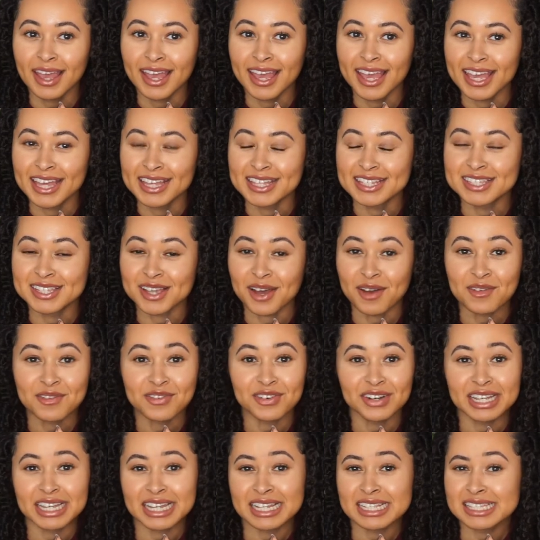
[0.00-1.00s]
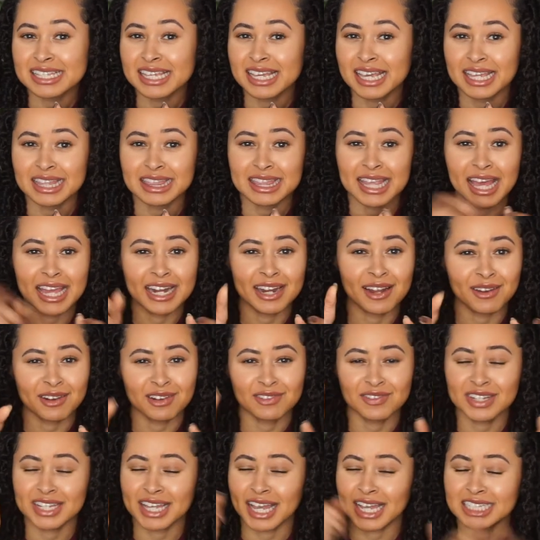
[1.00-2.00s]
And don't forget to hit that
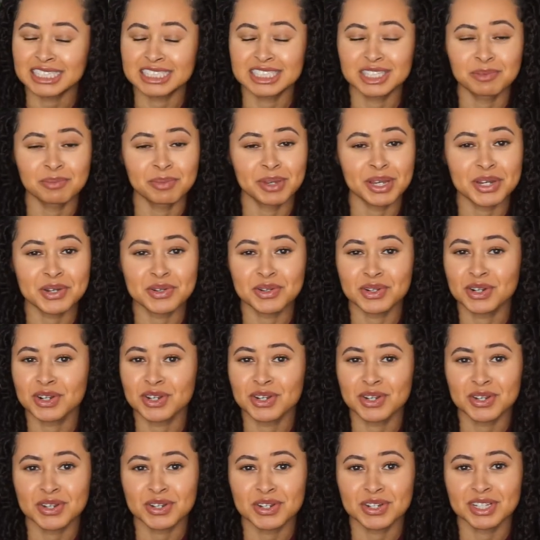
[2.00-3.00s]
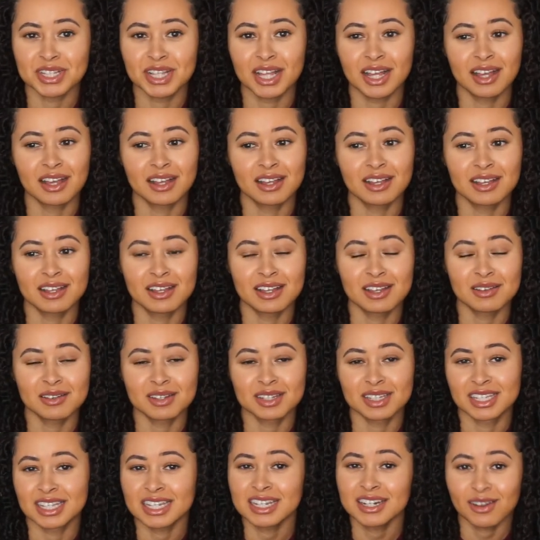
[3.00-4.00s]
notification bell, girl. Uh,
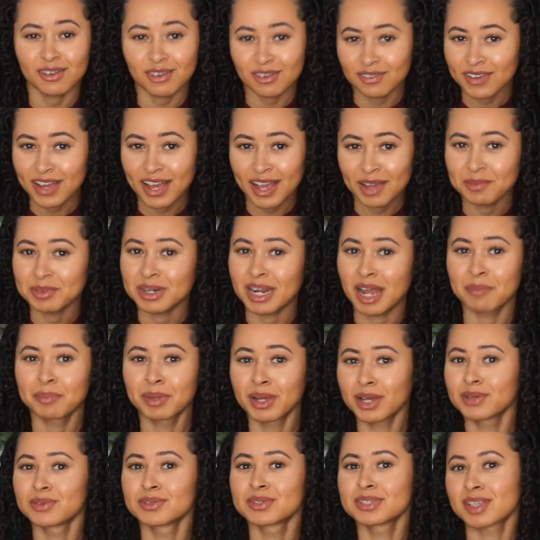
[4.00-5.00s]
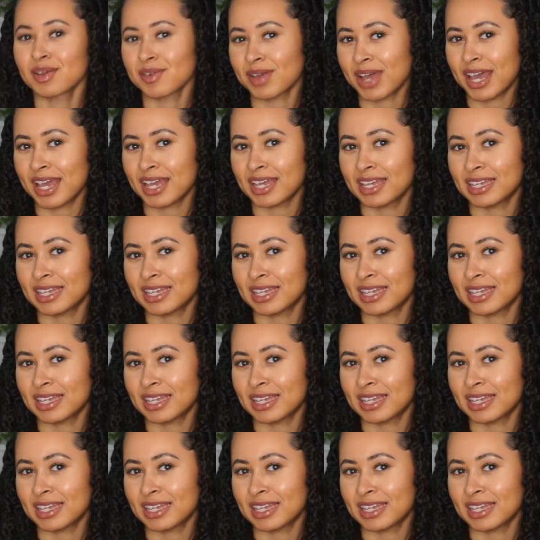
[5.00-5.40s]
get notified when I post, okay?